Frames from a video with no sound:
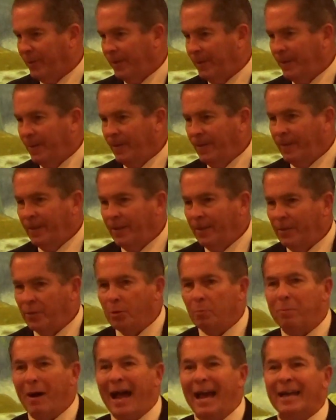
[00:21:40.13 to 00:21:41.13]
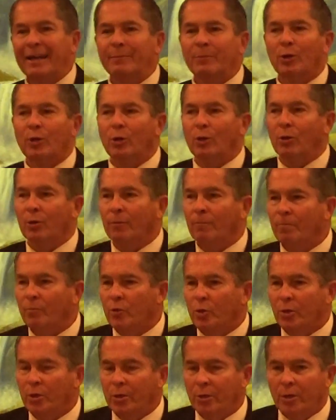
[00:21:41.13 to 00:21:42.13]
Amen. The Bible
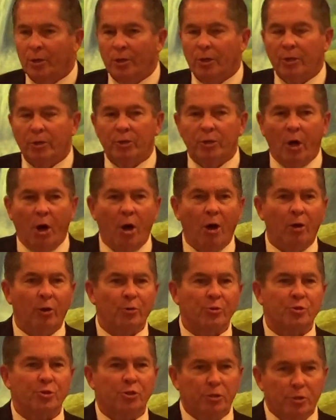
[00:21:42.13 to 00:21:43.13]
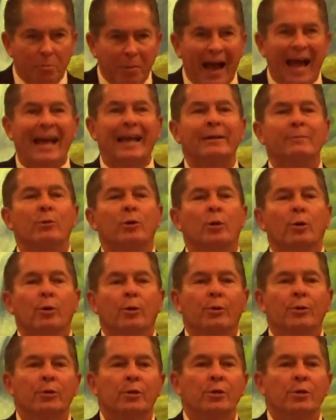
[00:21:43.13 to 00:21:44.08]
calls the Bible